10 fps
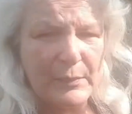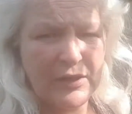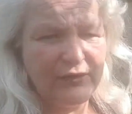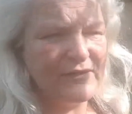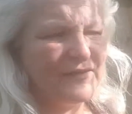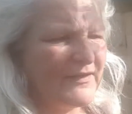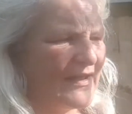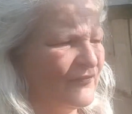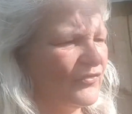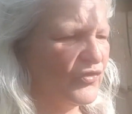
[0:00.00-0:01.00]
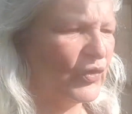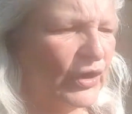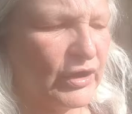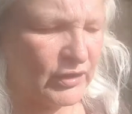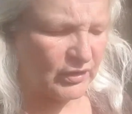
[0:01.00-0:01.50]
I planted. And
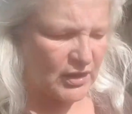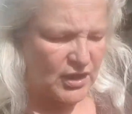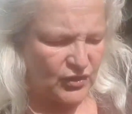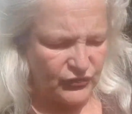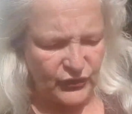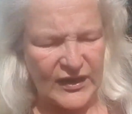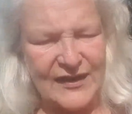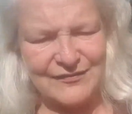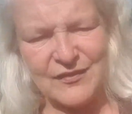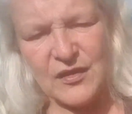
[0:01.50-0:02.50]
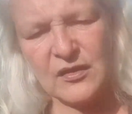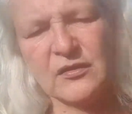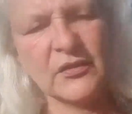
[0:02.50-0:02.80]
zucchetta,